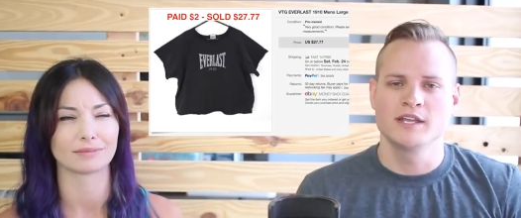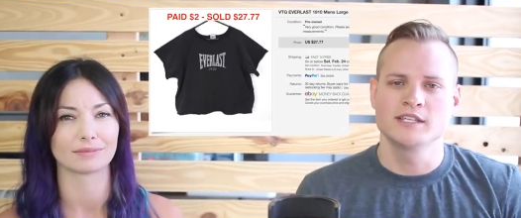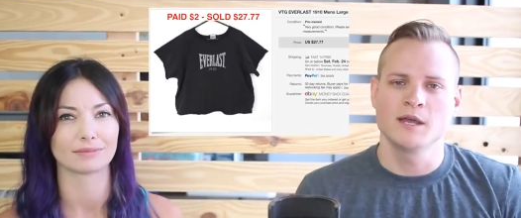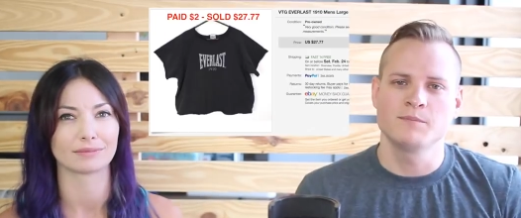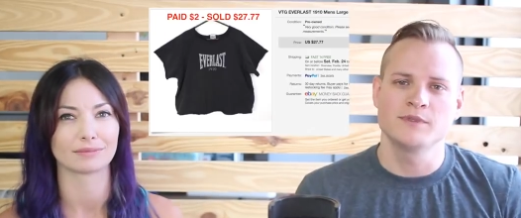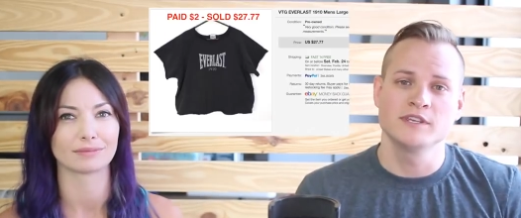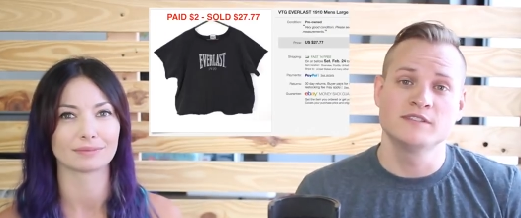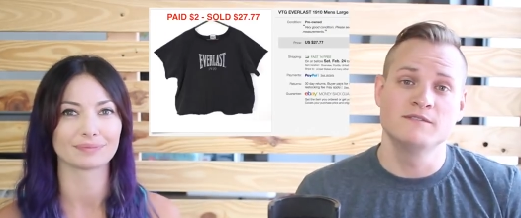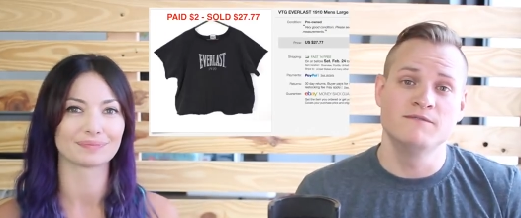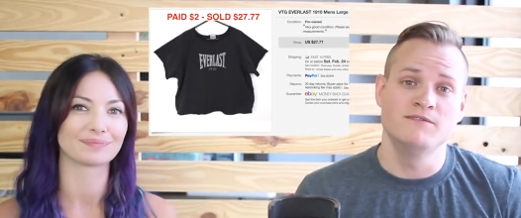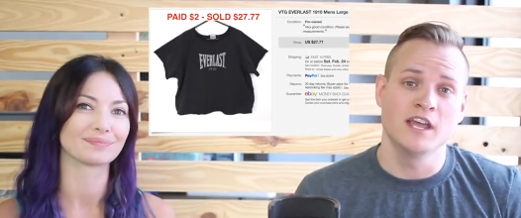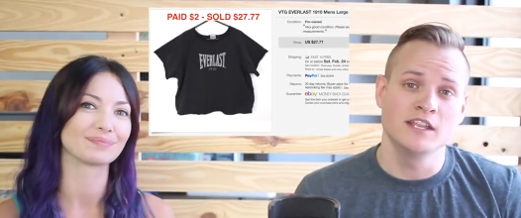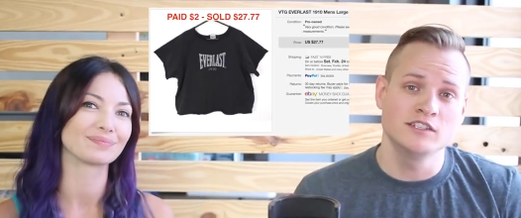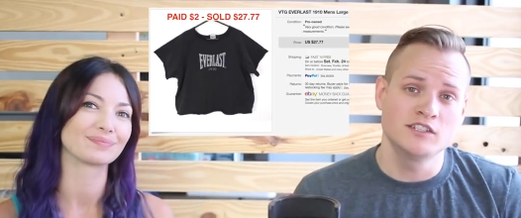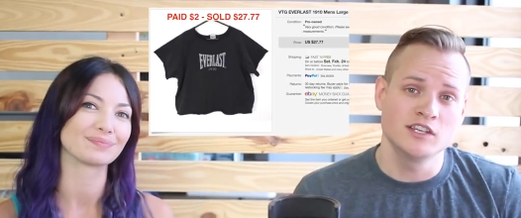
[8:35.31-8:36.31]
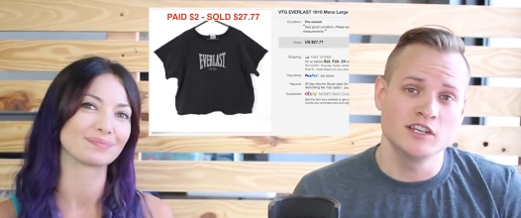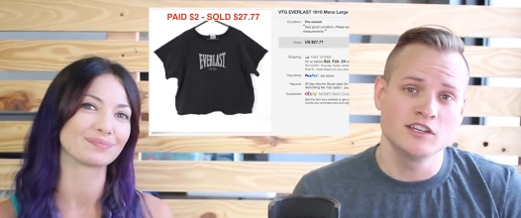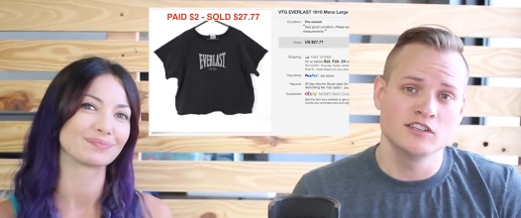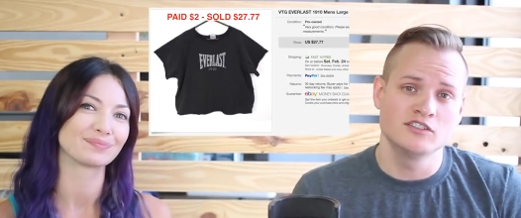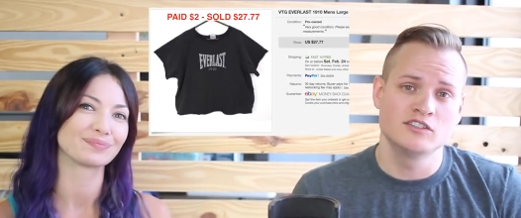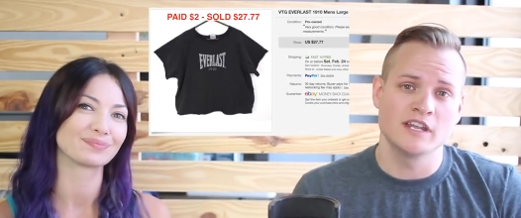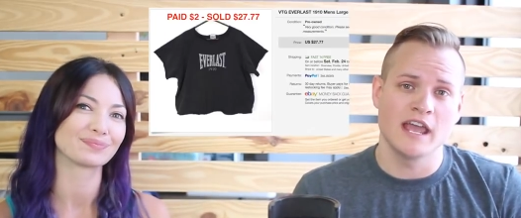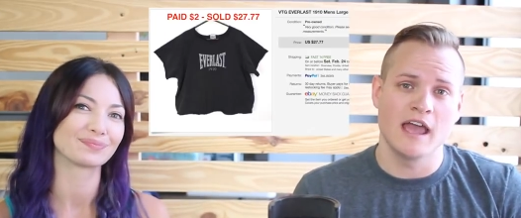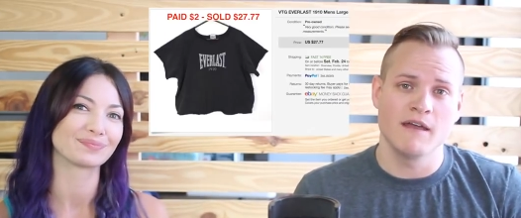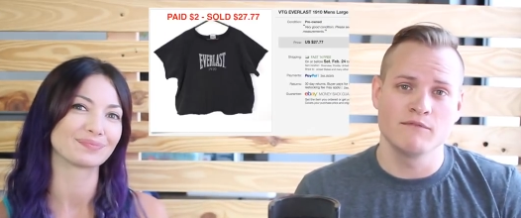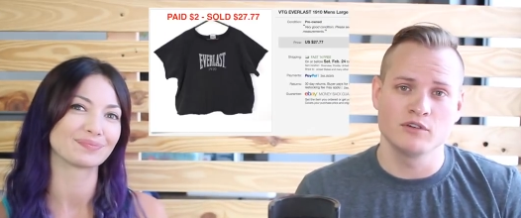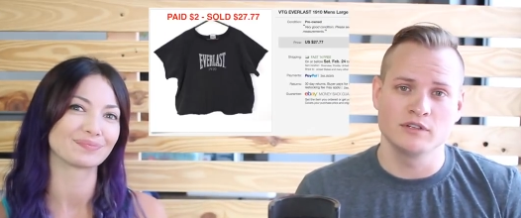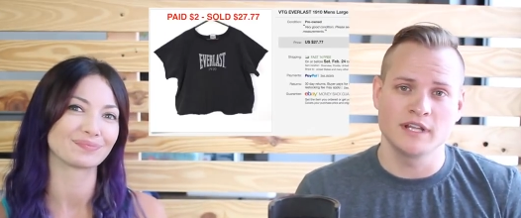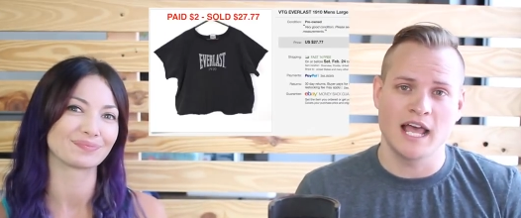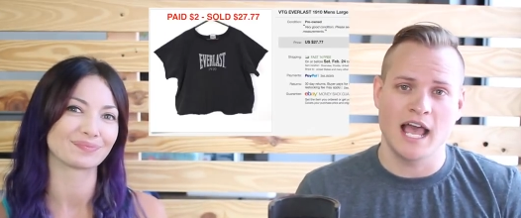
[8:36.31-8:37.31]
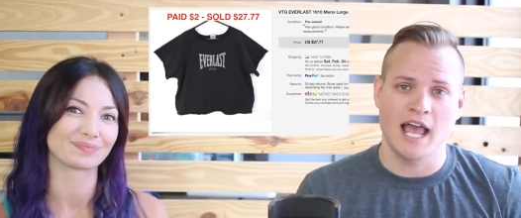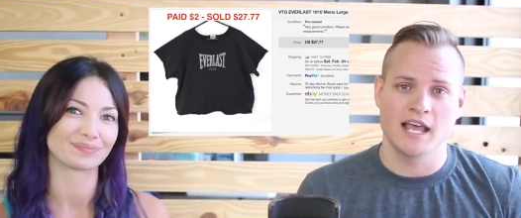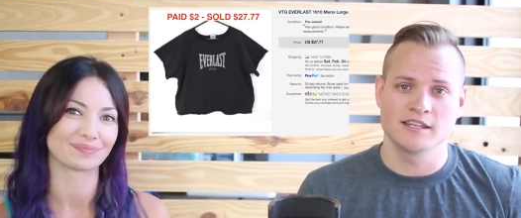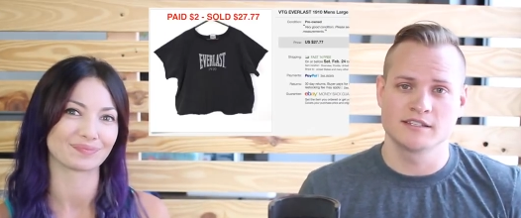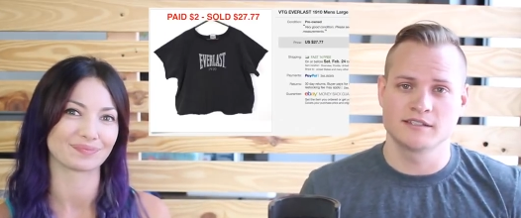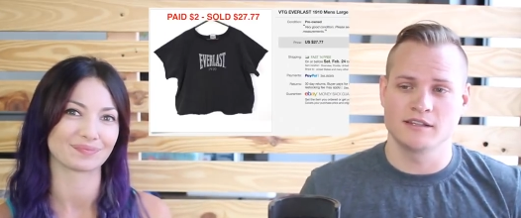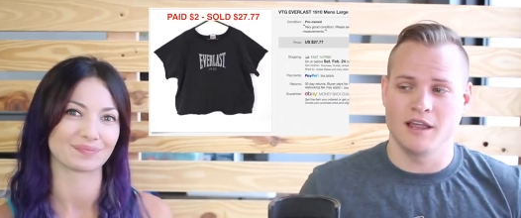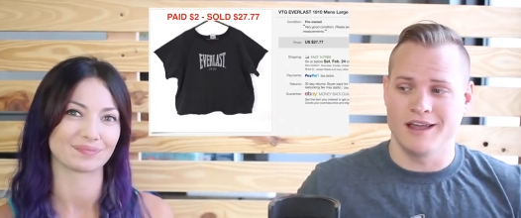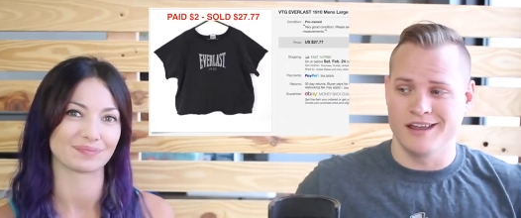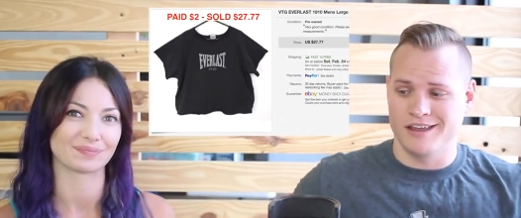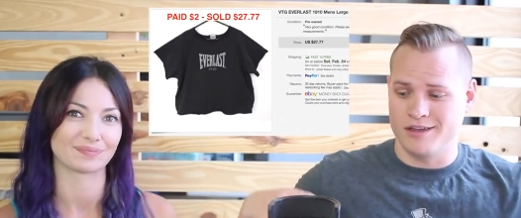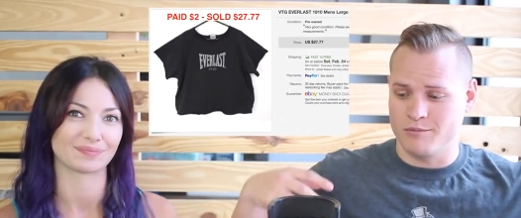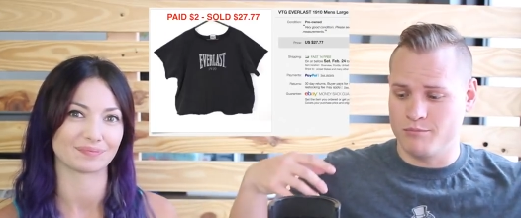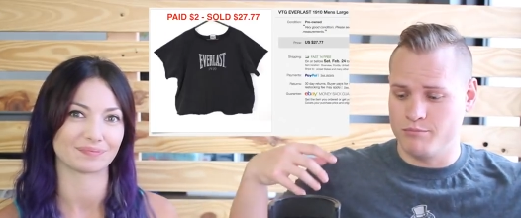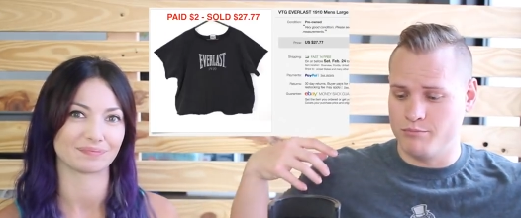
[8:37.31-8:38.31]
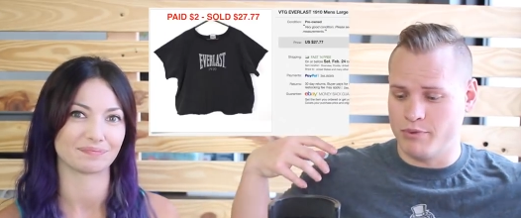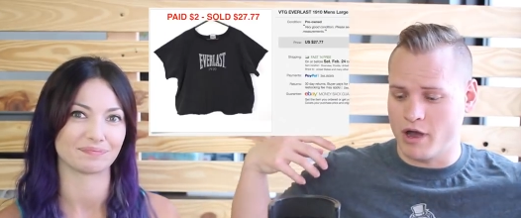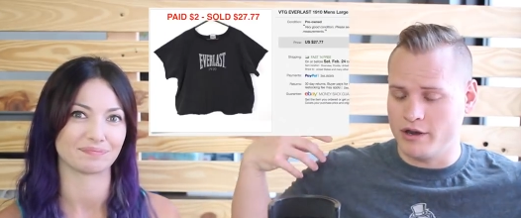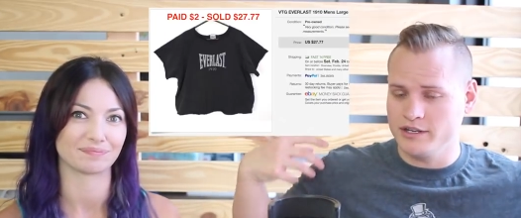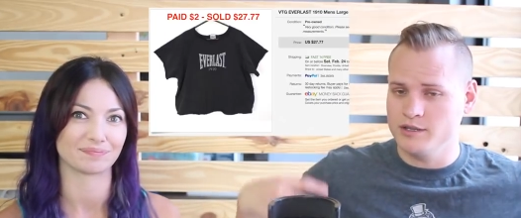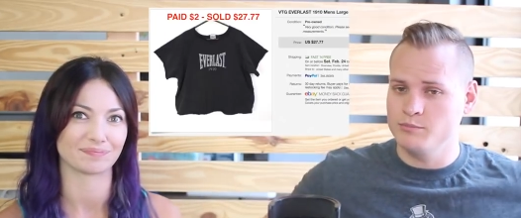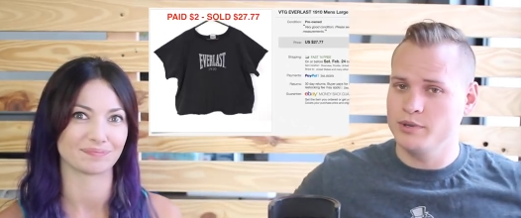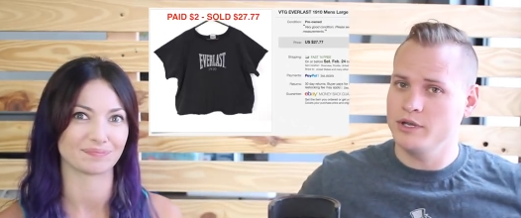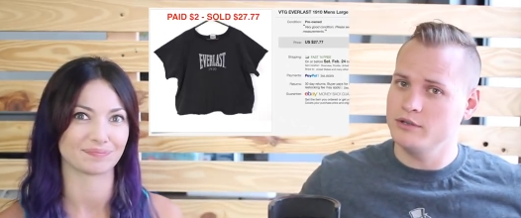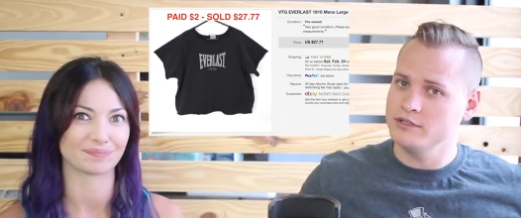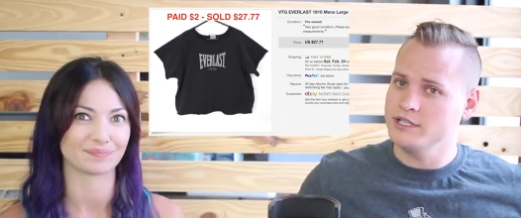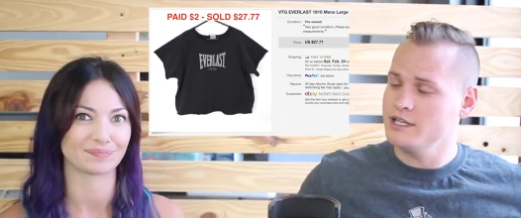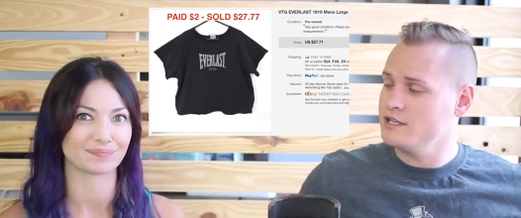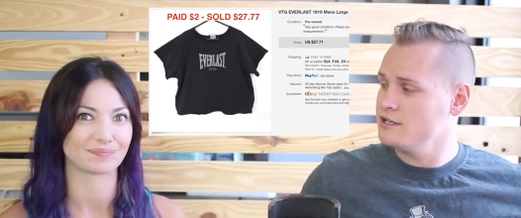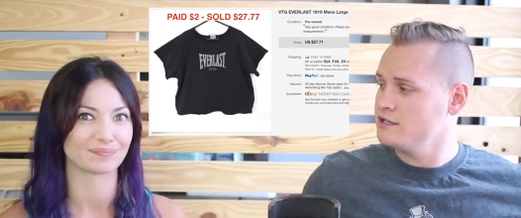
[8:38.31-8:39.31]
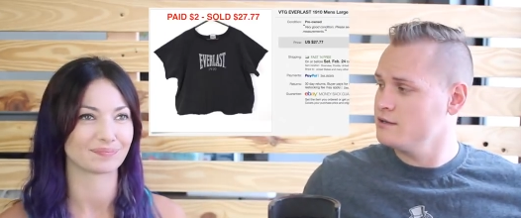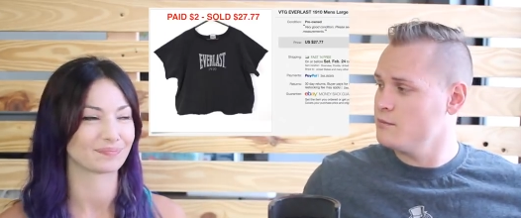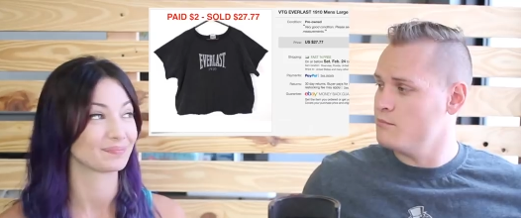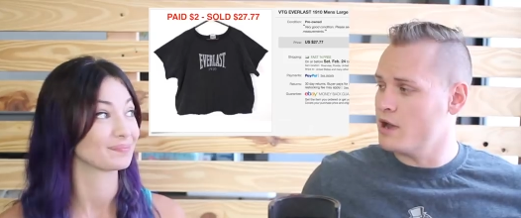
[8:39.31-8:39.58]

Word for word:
Speaker 1: Picked up this vintage Everlast like bodybuilding,